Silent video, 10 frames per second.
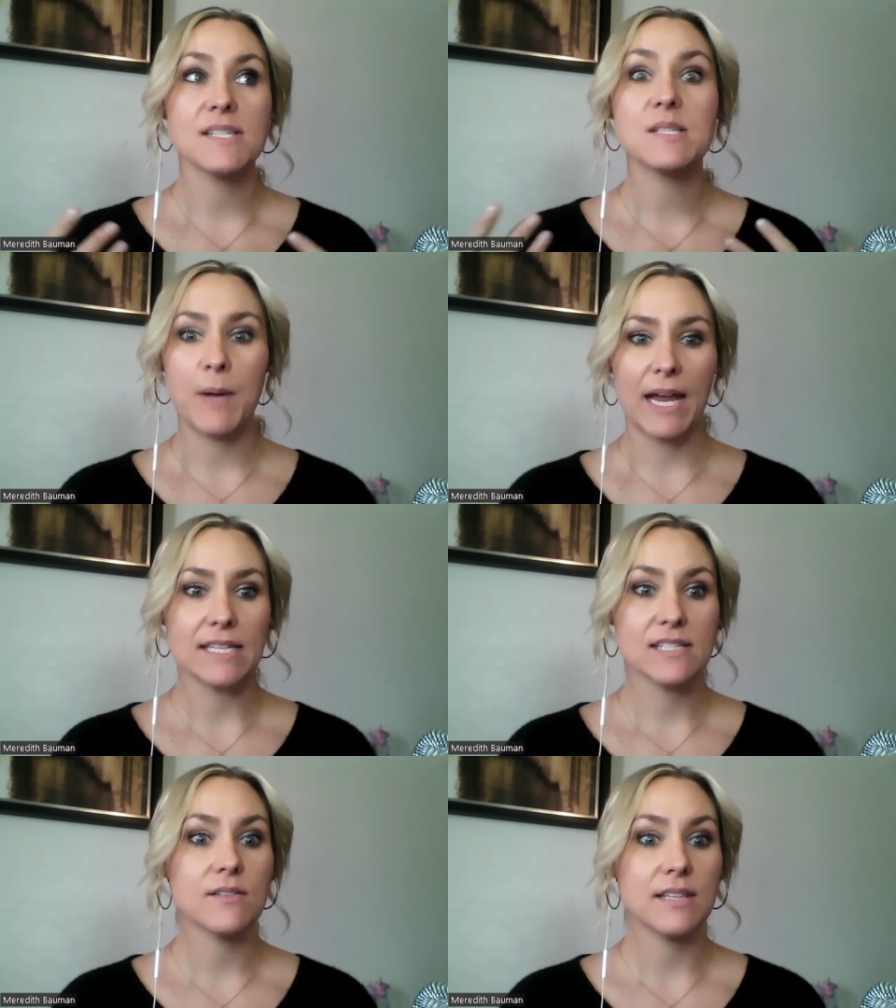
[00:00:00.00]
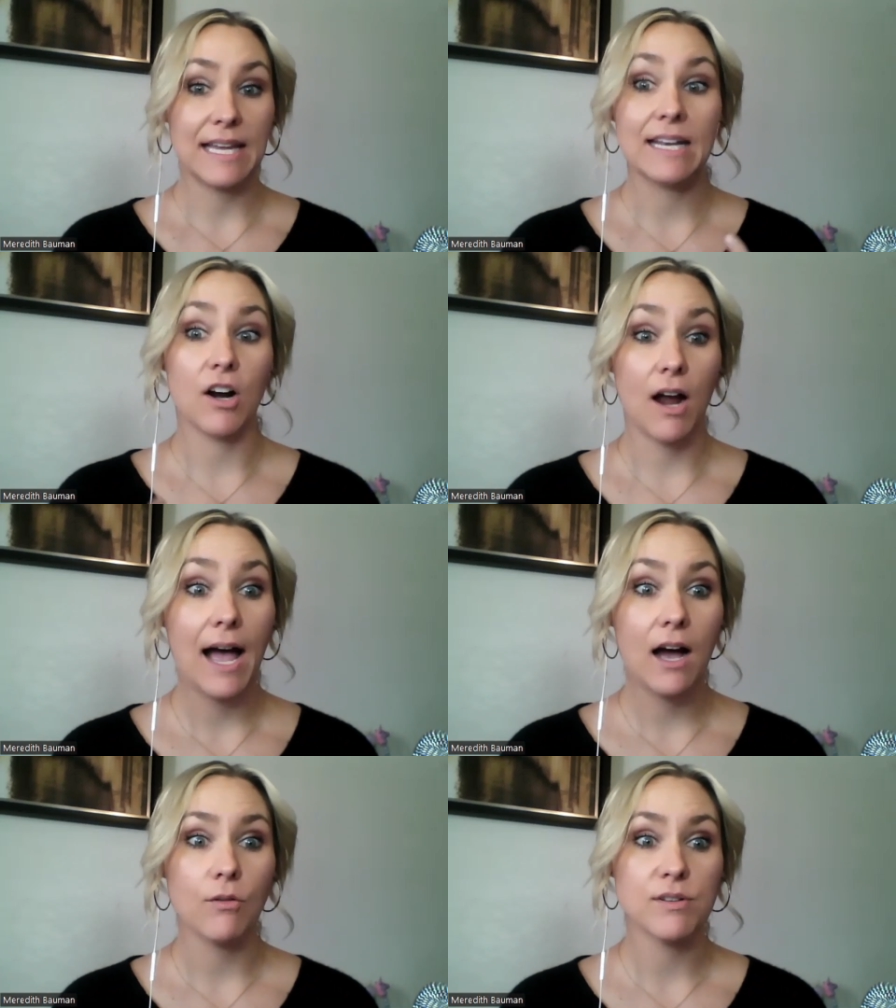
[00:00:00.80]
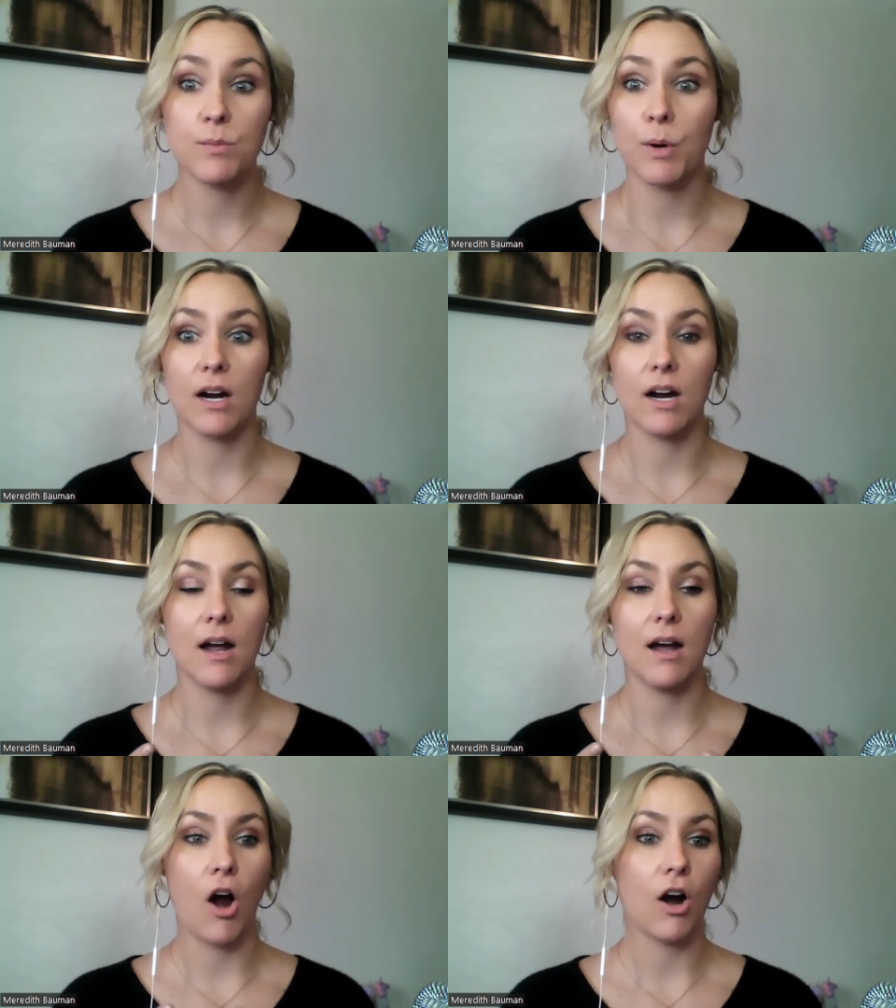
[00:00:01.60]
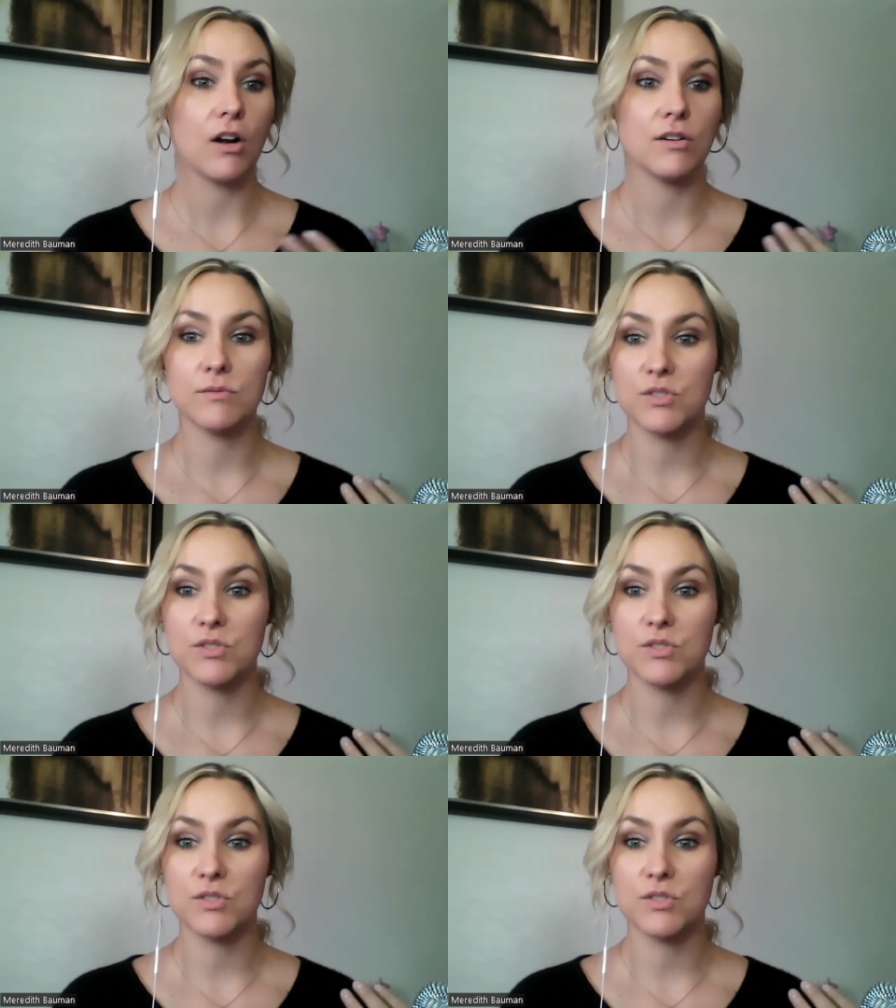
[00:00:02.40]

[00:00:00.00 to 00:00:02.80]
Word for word: space in our house where our